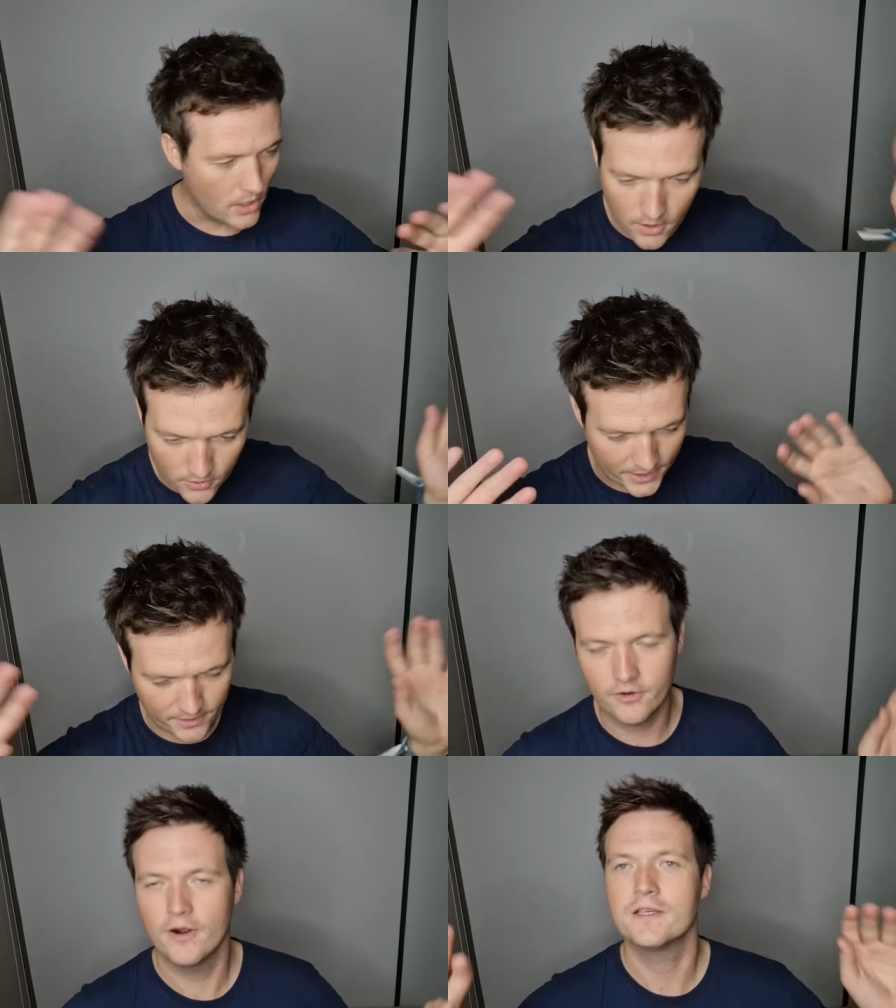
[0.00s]

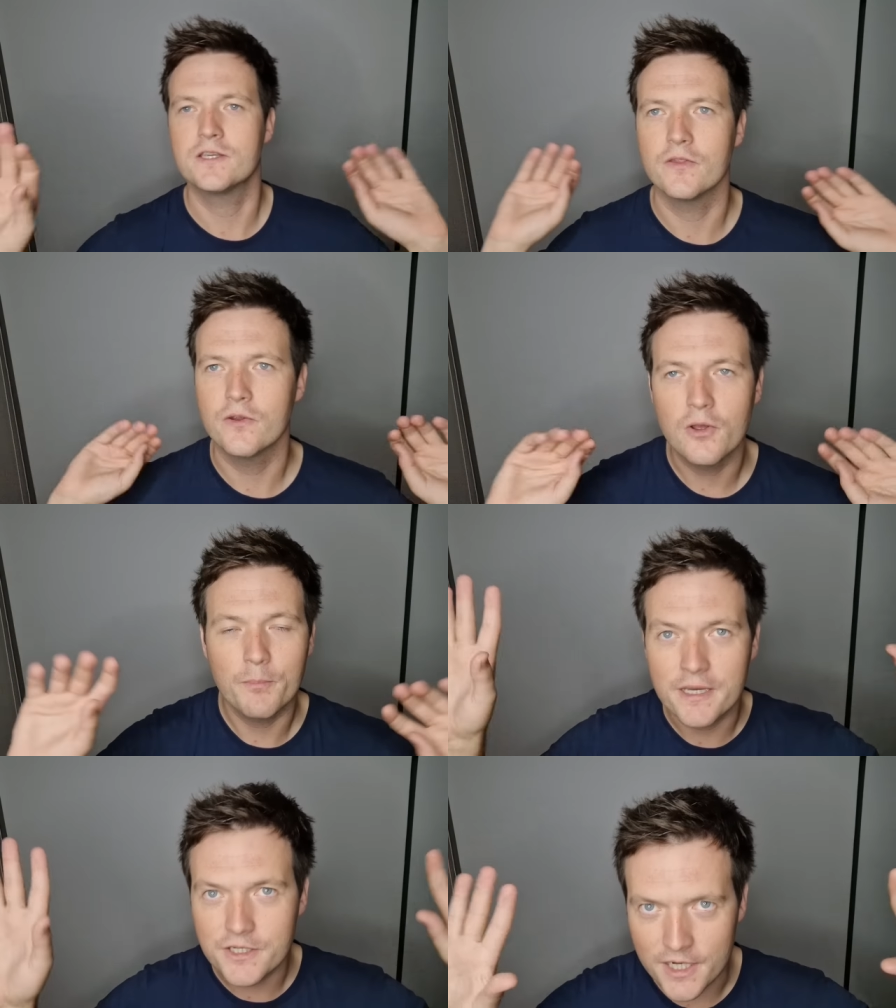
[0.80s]
Okay, all right. So they're all
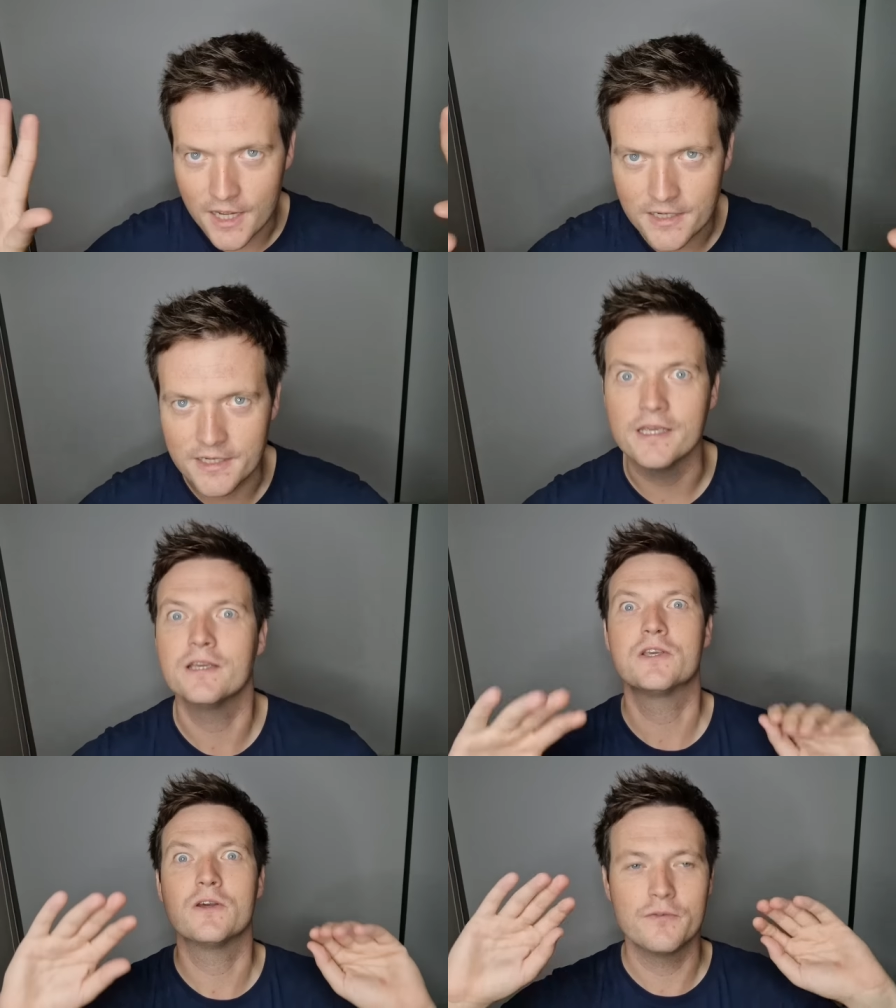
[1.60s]
pitching
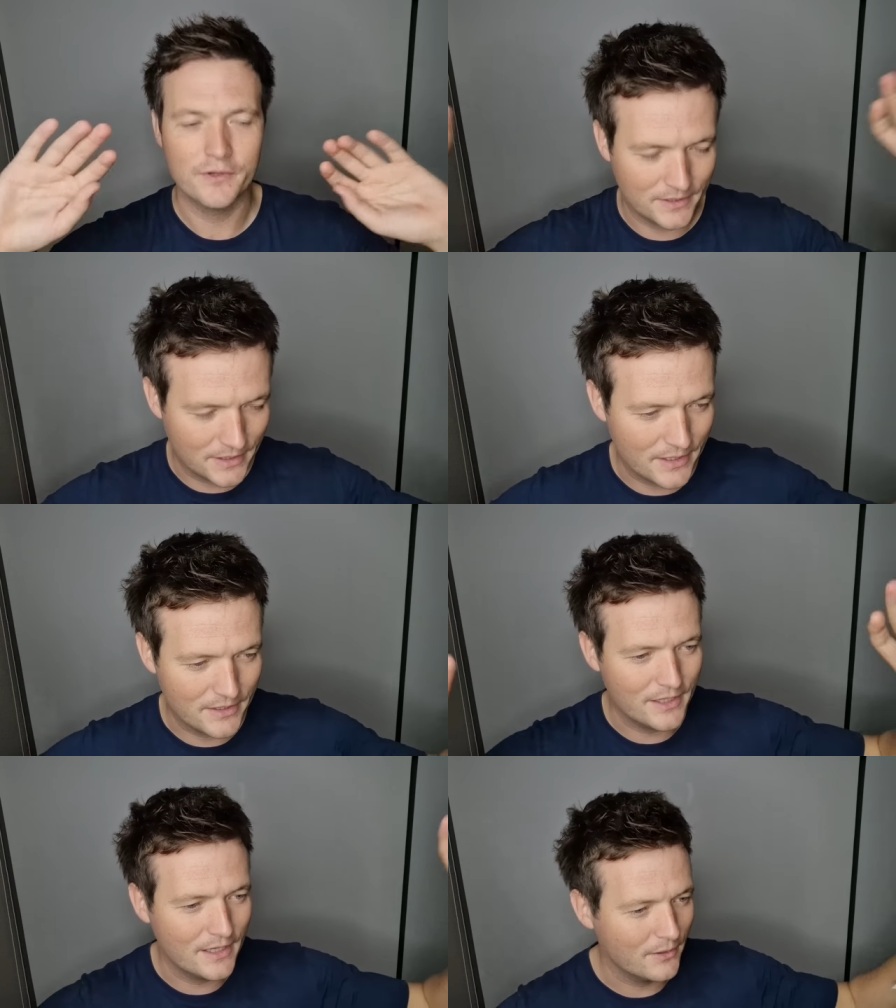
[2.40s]
ideas over at
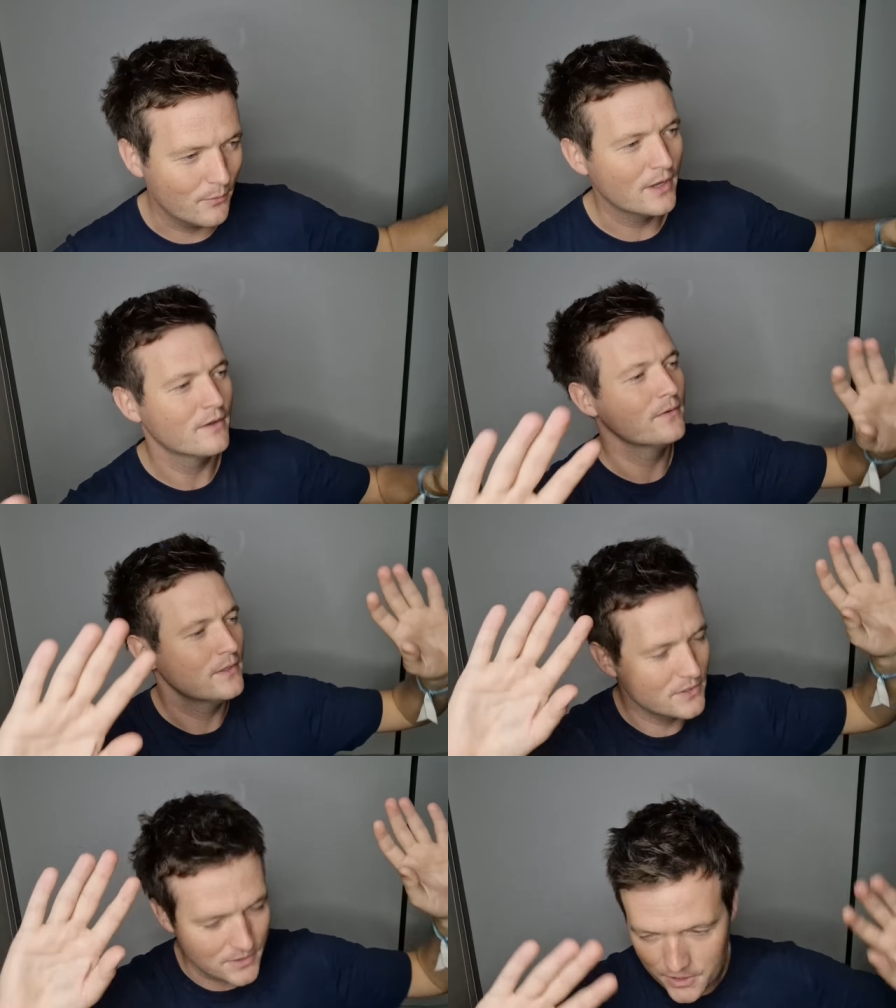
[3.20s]
the Daily Wire for
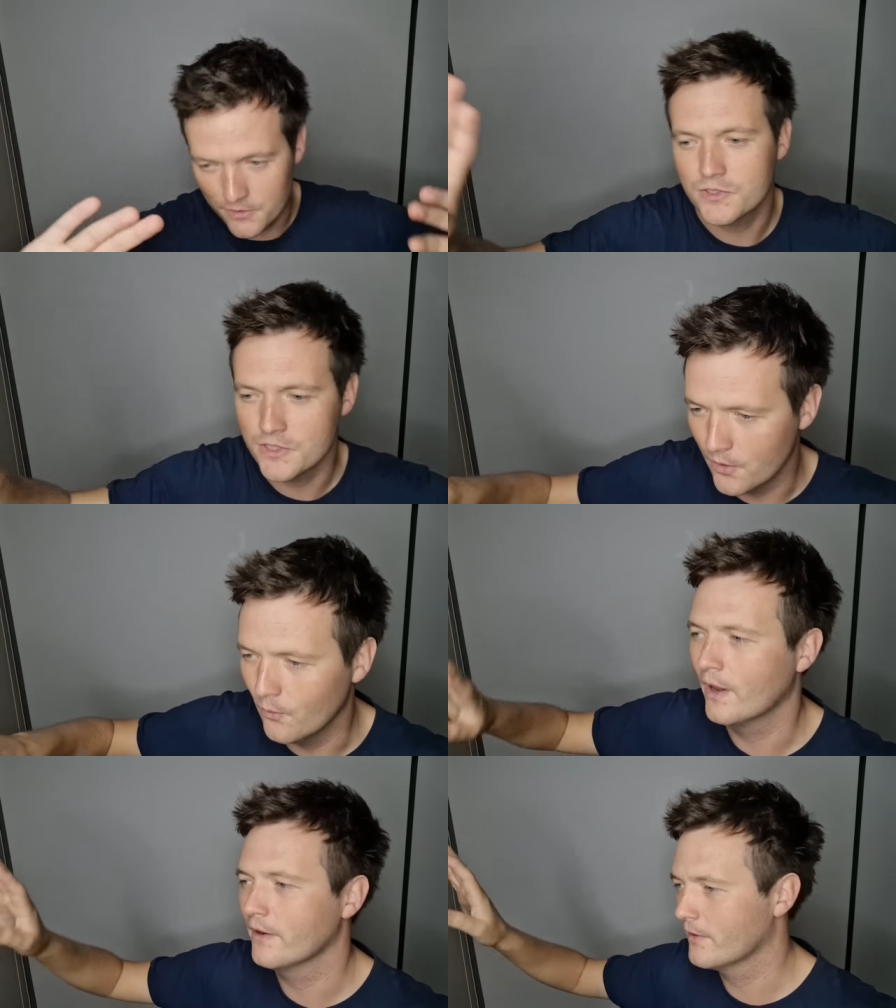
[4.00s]
this new Snow
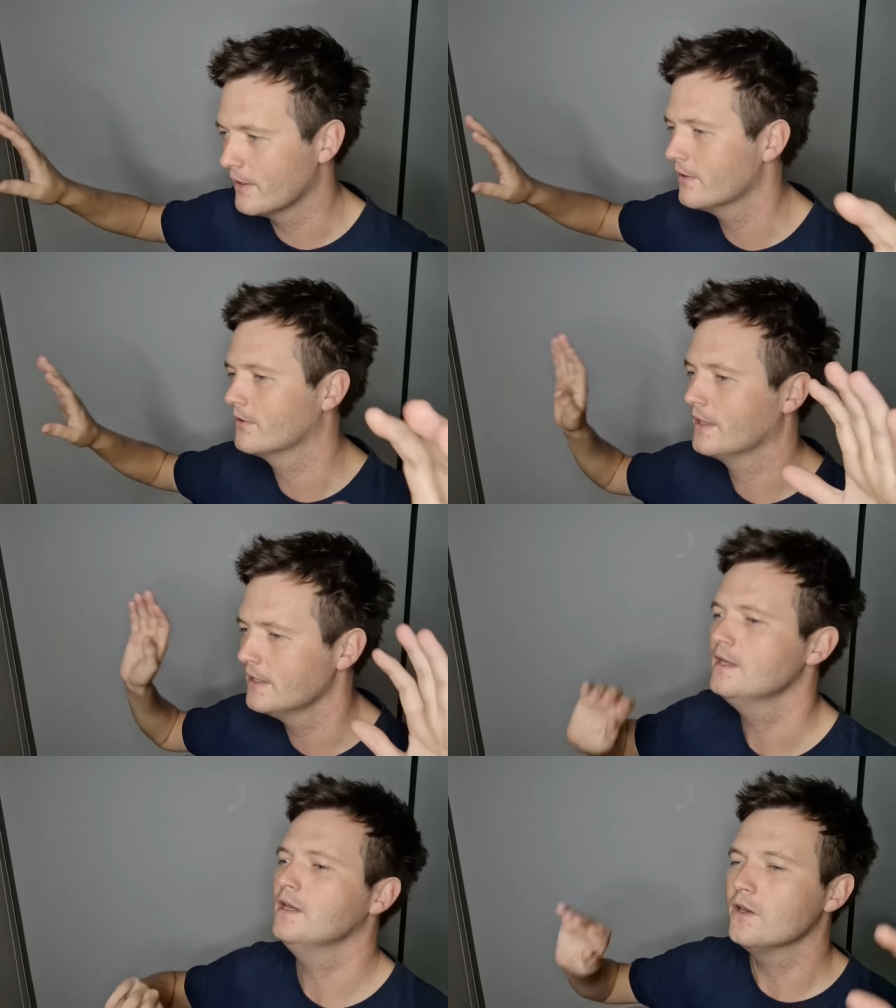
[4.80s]
White. Right, okay.
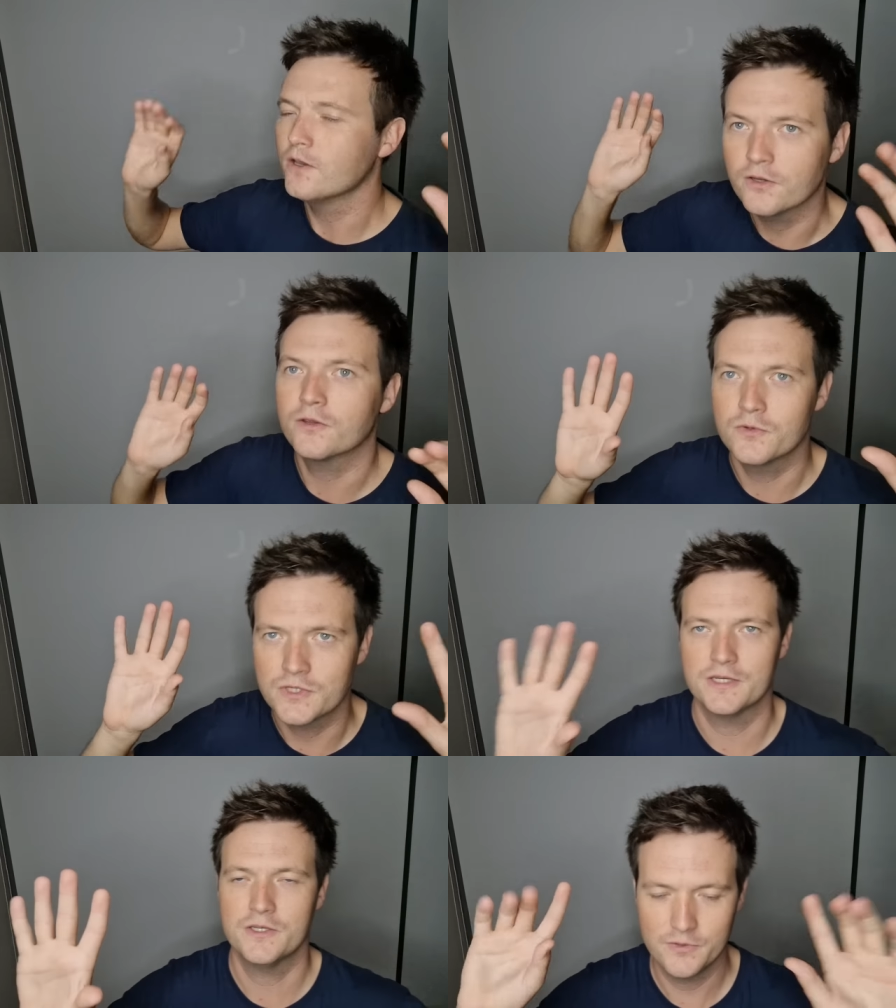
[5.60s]
Who's
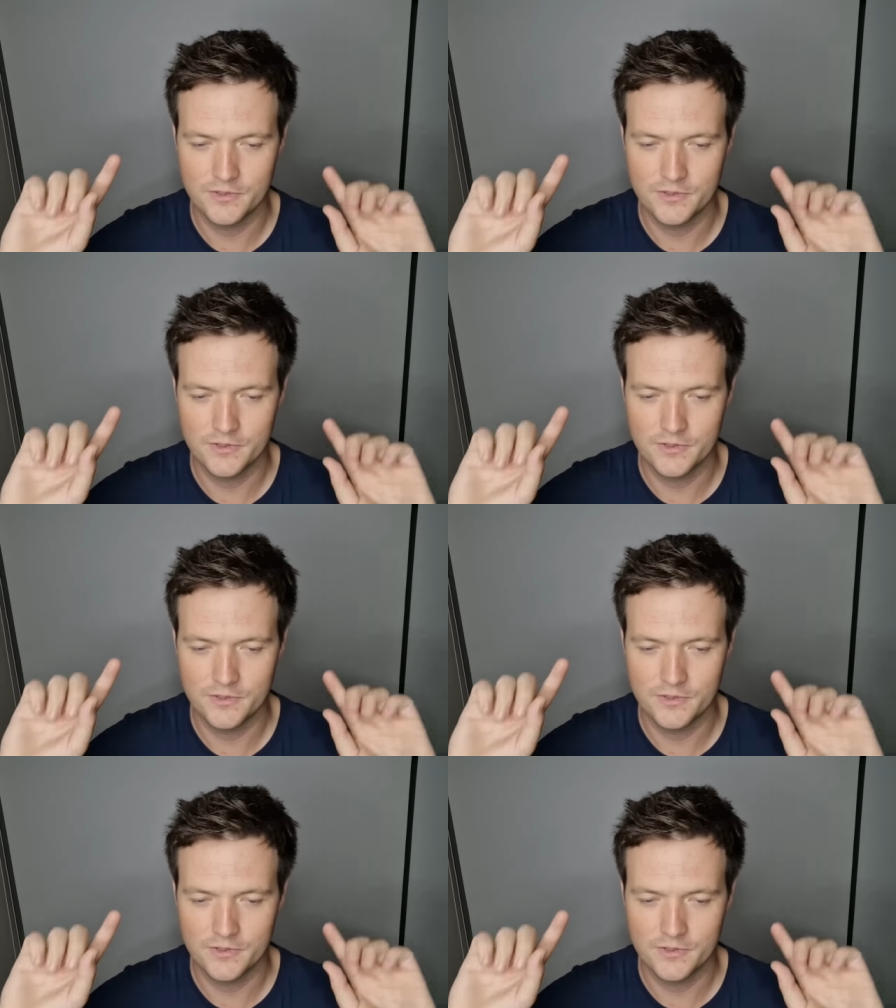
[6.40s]
this?